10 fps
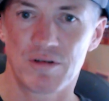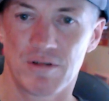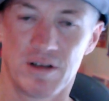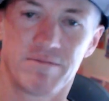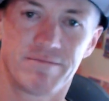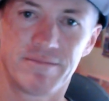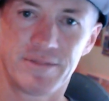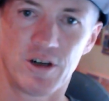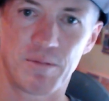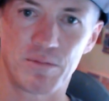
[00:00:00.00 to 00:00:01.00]
Well,
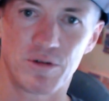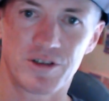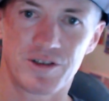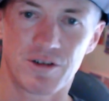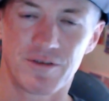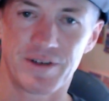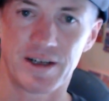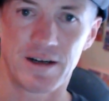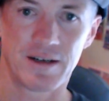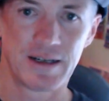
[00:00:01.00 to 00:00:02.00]
not my book to sort of,
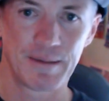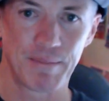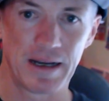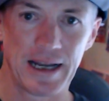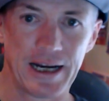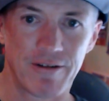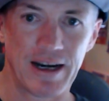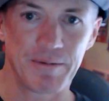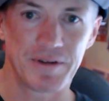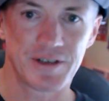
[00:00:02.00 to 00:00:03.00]
play around
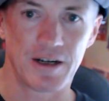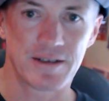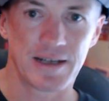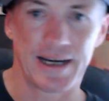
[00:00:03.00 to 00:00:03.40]
with, so to say.